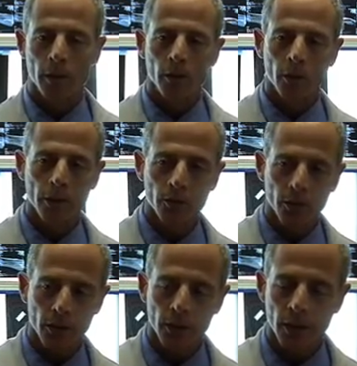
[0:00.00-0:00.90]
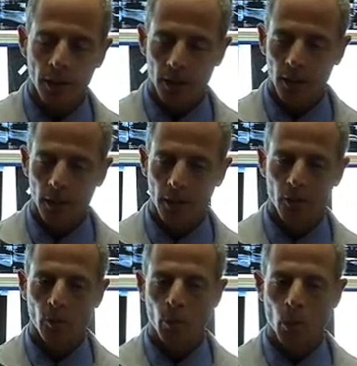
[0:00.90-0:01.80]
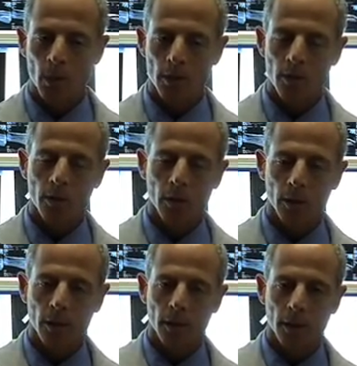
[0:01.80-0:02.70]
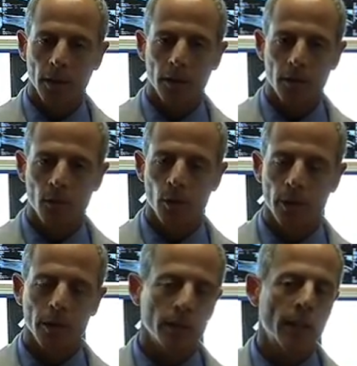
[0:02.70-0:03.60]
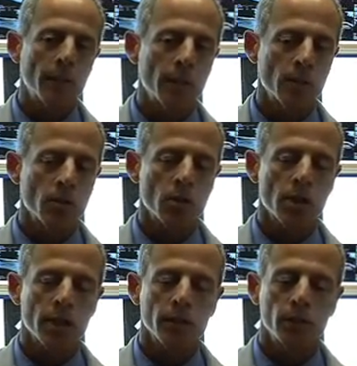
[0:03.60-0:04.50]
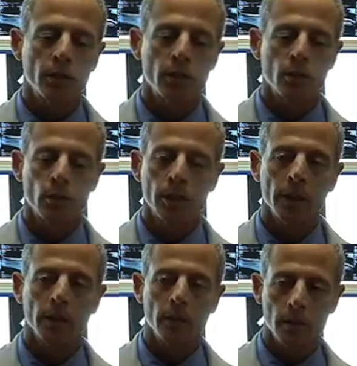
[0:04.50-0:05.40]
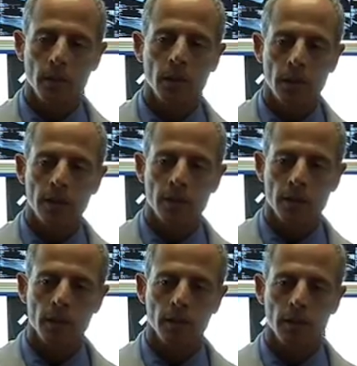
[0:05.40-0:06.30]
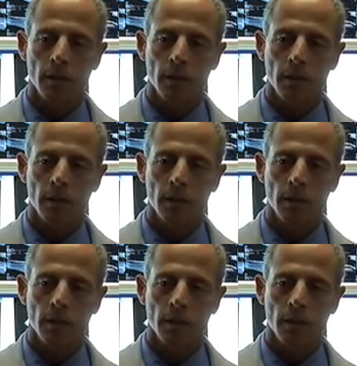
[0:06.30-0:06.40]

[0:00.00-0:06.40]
a good listener is important, and again, devoting the time necessary to really get to the